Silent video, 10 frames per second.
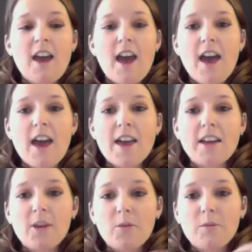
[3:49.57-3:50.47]

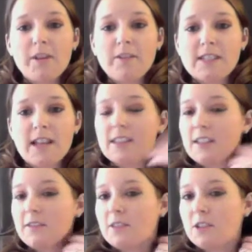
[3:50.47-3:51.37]
and it would be
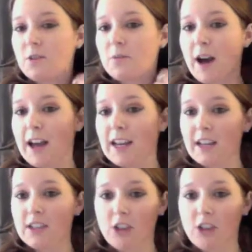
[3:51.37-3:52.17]
recessive to my